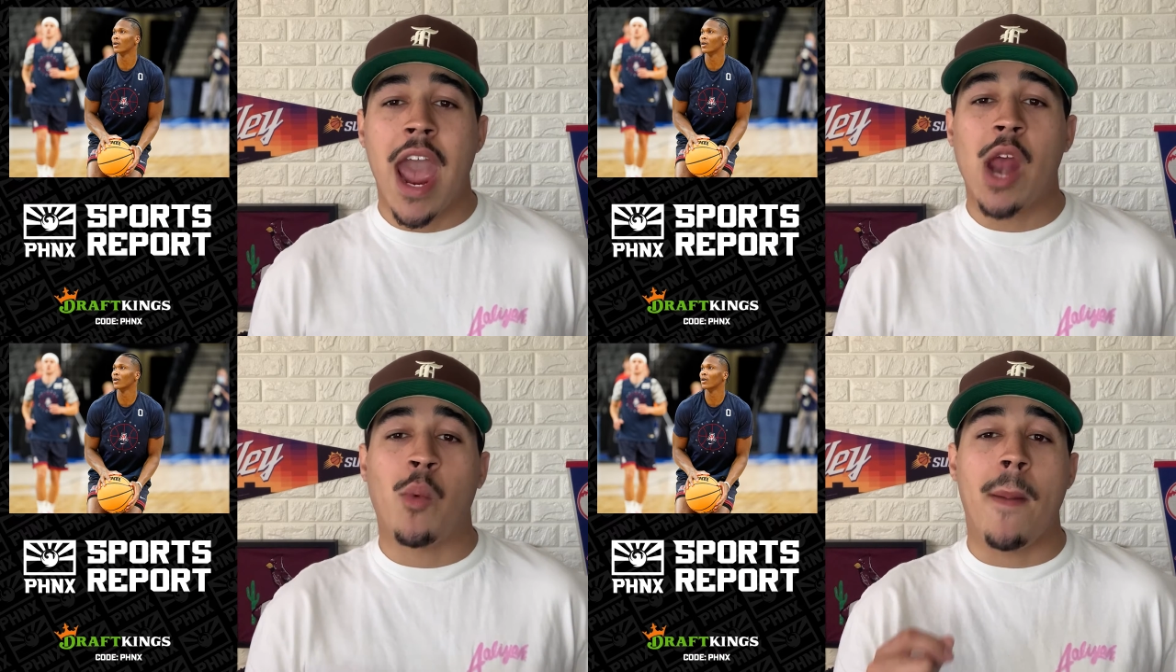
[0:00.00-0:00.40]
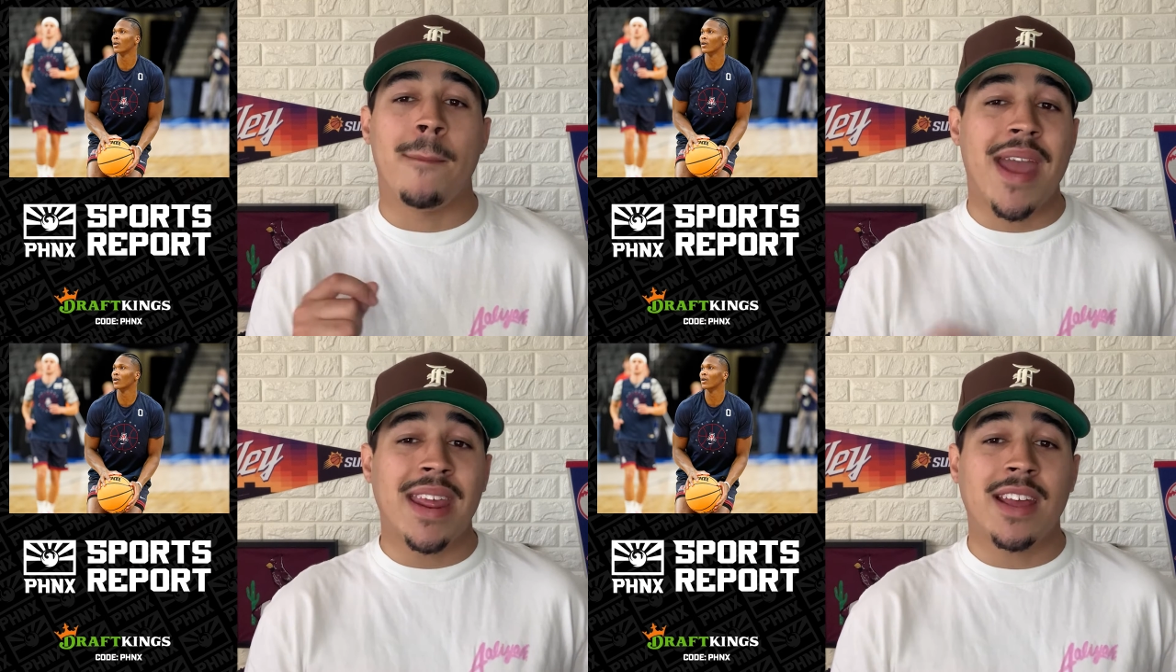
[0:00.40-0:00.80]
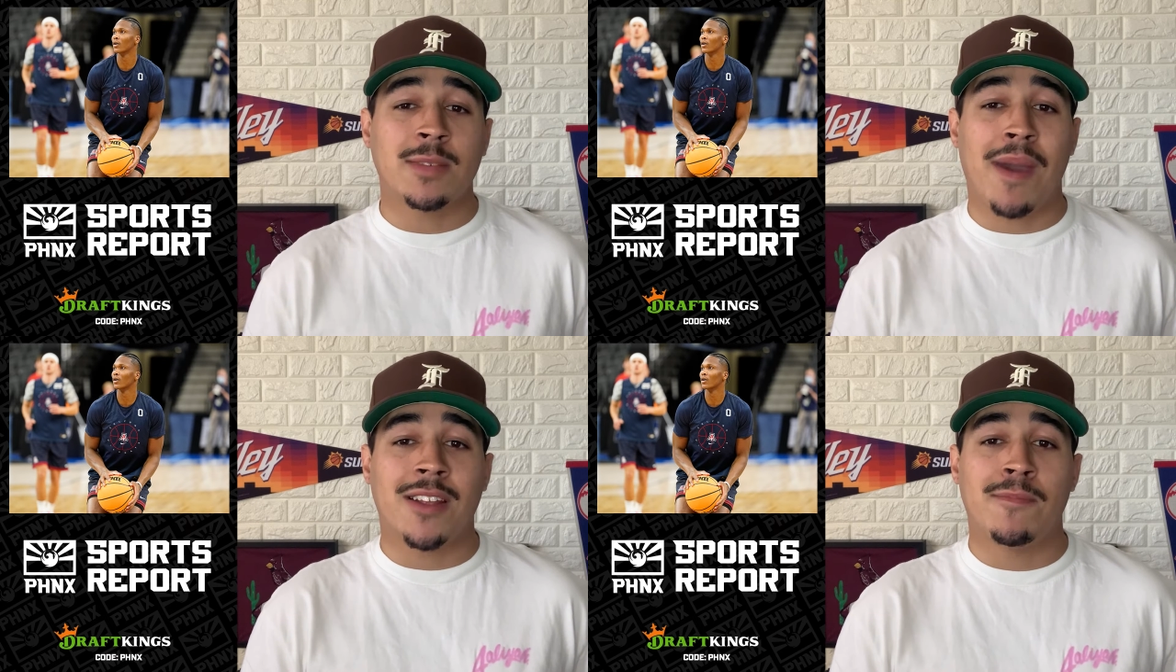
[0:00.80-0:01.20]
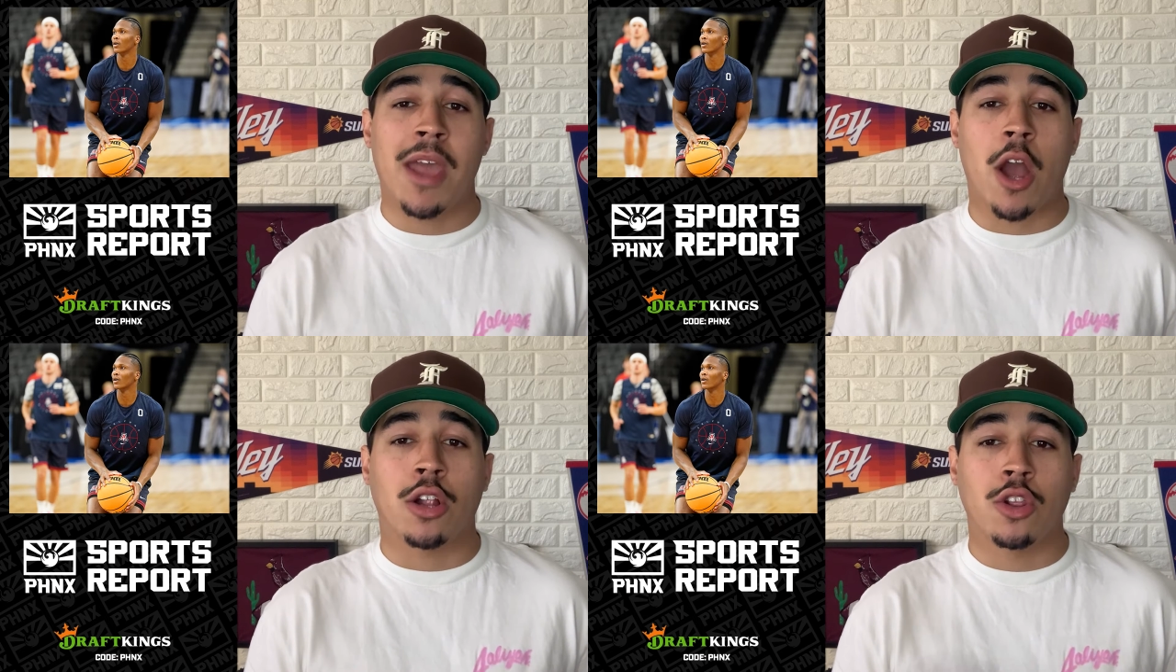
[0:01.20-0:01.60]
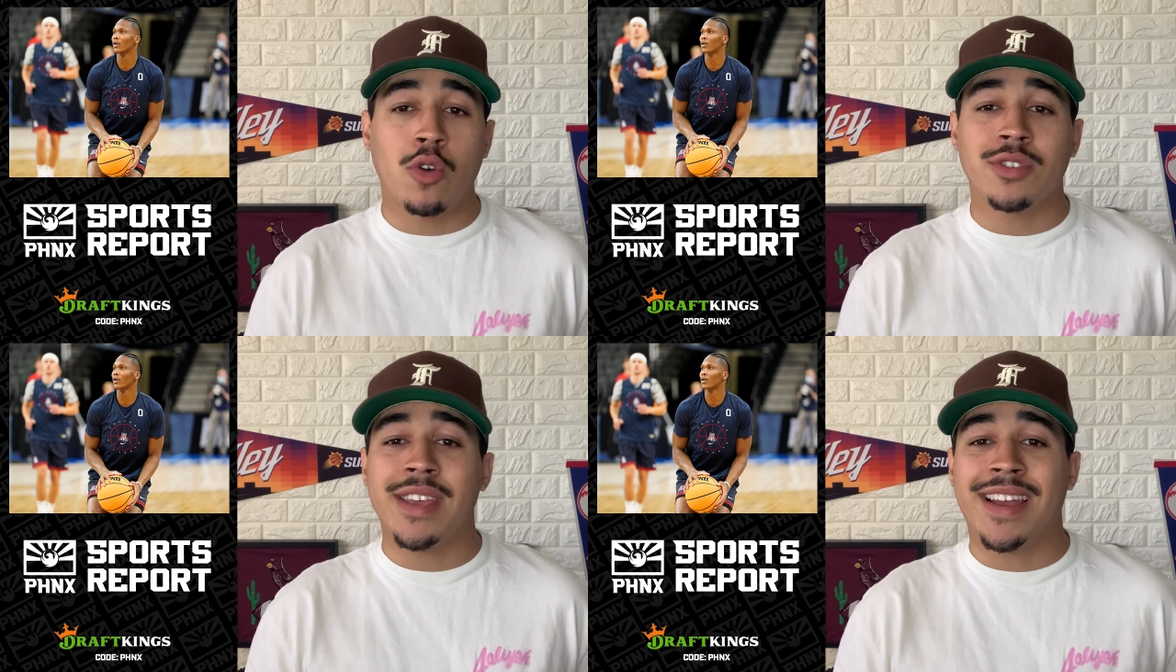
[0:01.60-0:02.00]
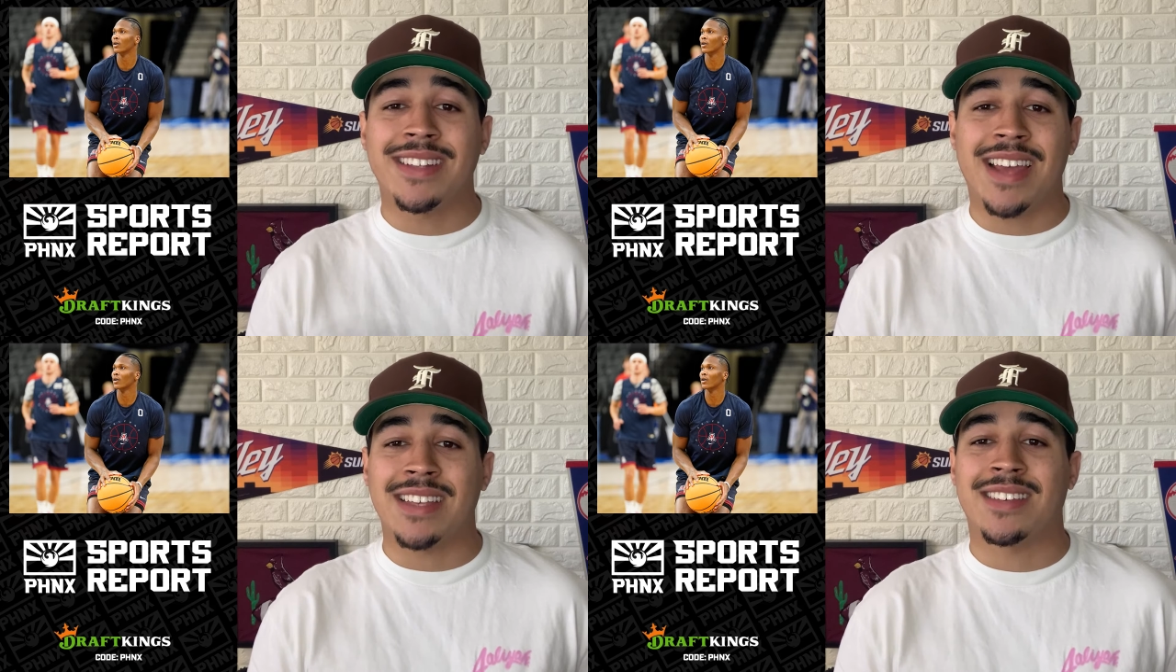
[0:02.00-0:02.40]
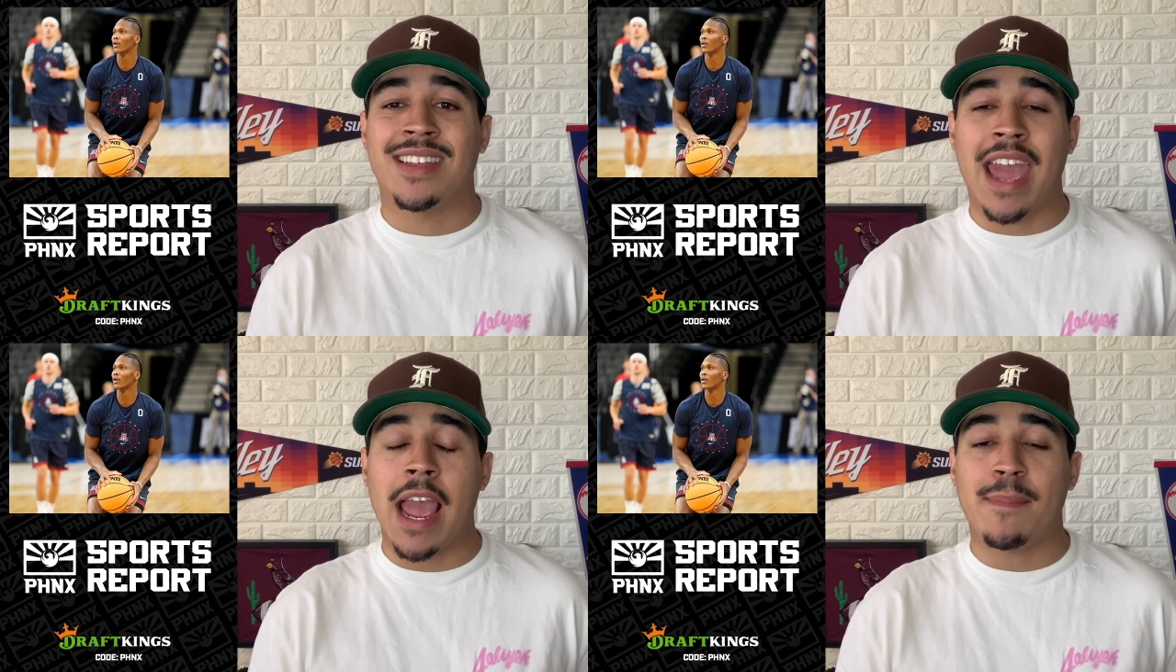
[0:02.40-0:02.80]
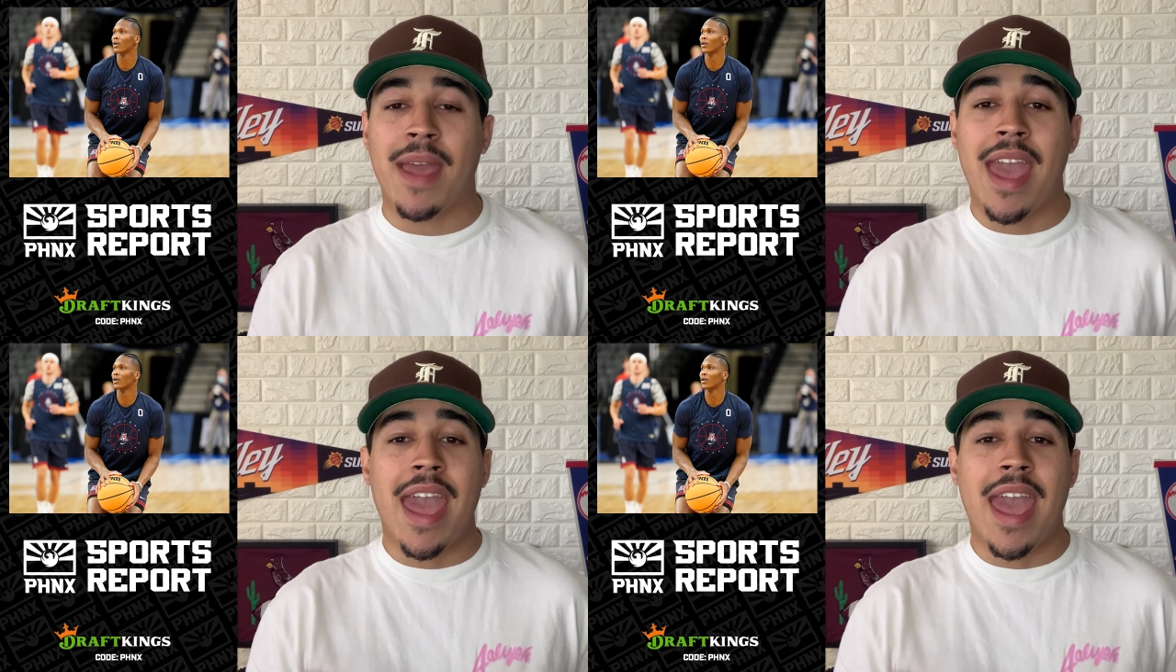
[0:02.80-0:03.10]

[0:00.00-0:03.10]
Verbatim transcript: in what many expect to be a closely contested game,